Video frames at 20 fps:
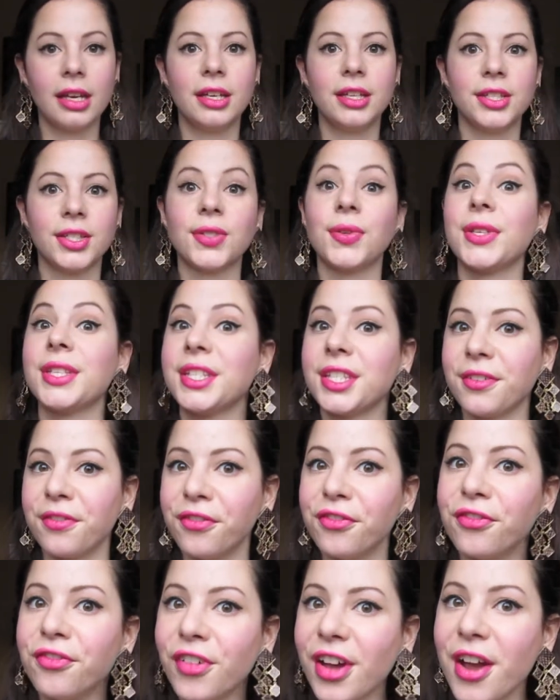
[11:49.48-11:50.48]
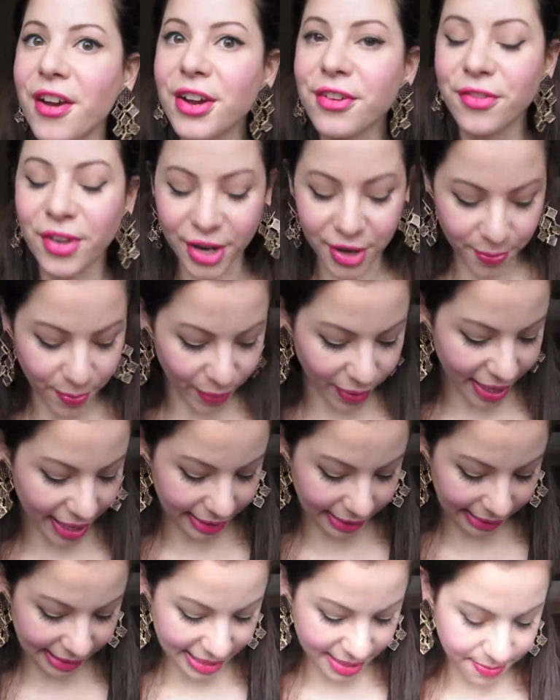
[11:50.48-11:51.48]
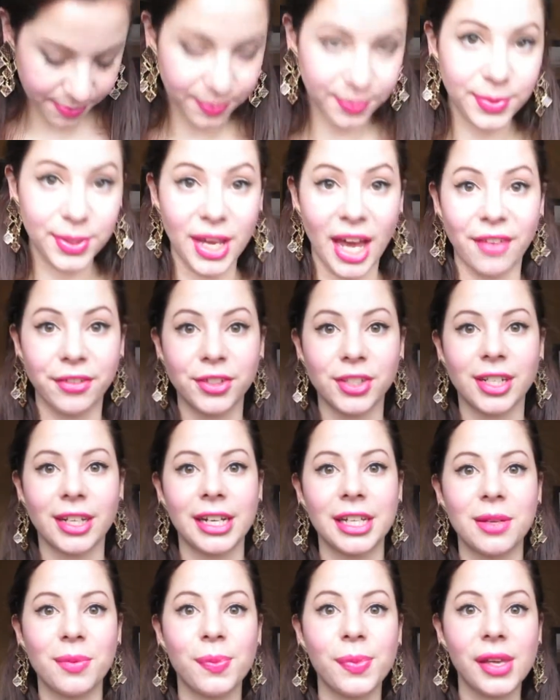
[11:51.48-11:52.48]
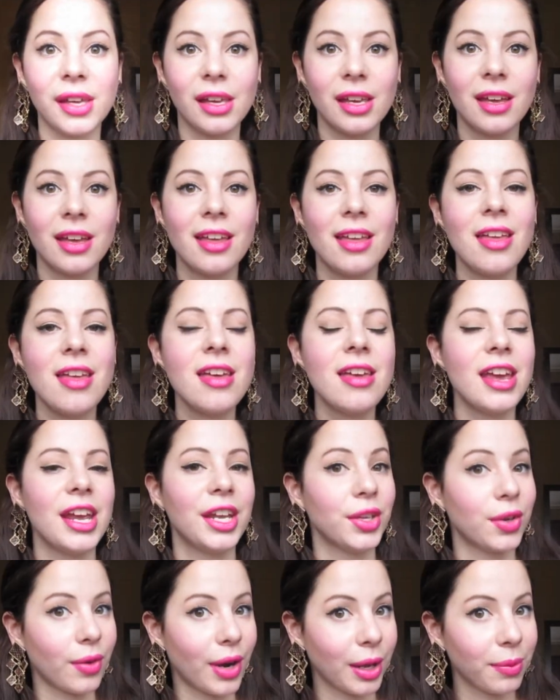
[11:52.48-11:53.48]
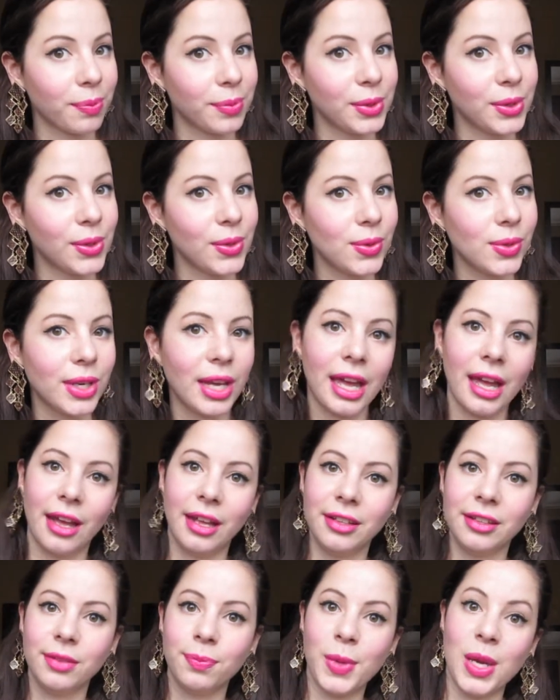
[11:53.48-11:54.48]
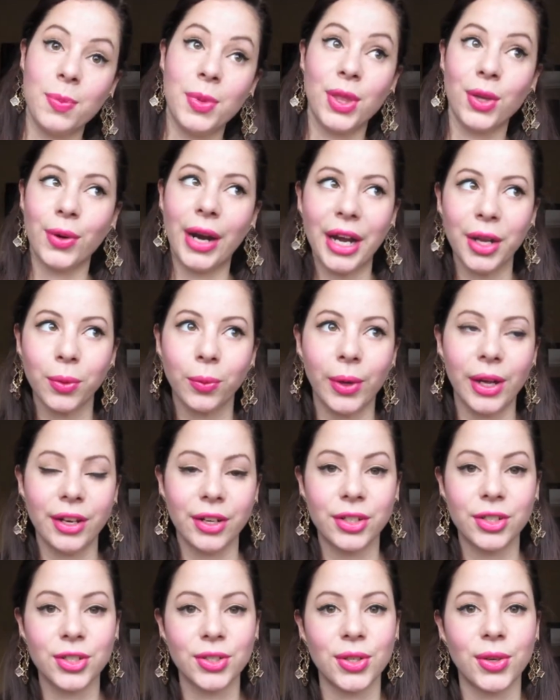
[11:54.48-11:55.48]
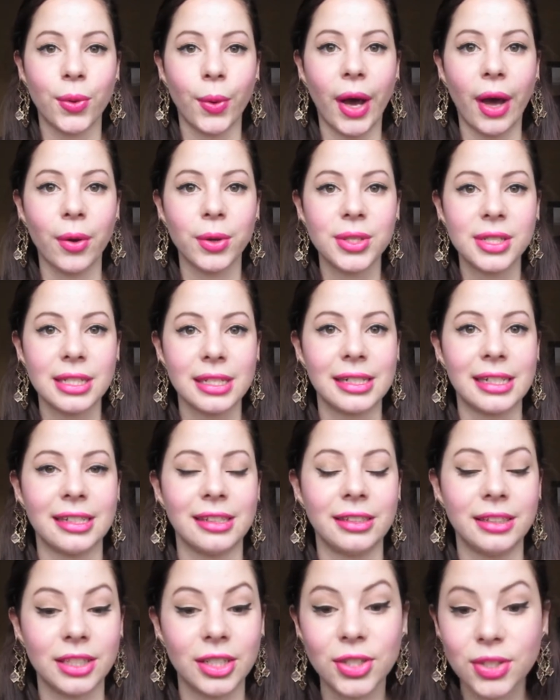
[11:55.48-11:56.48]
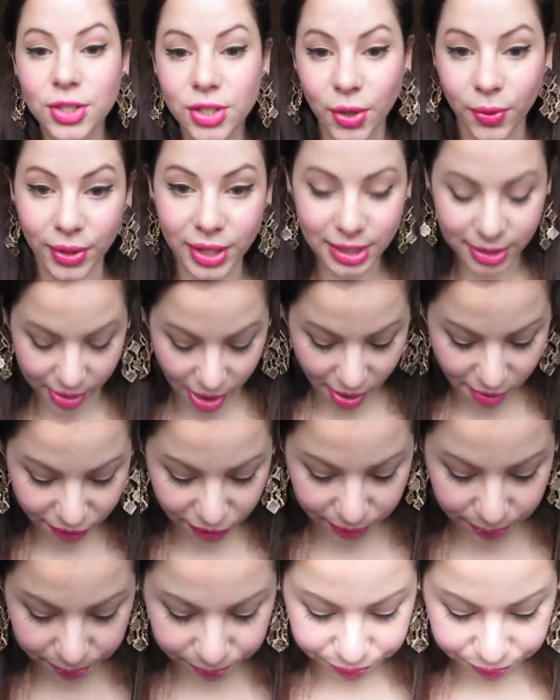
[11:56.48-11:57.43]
So this is a very, very bright lip. You have to kind of be in the right mood and maybe the right weather to go out and show this off.